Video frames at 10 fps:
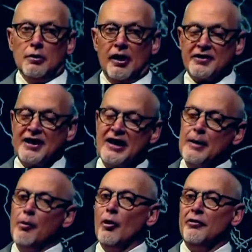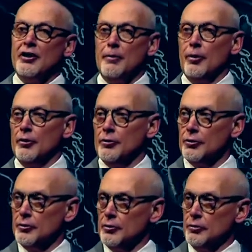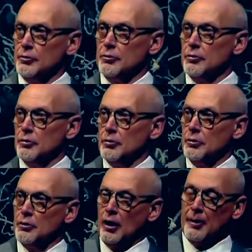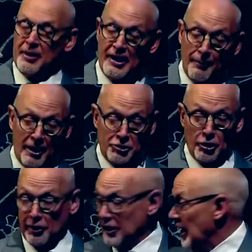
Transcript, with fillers: as the Hebrew of Hebrews. I began my journey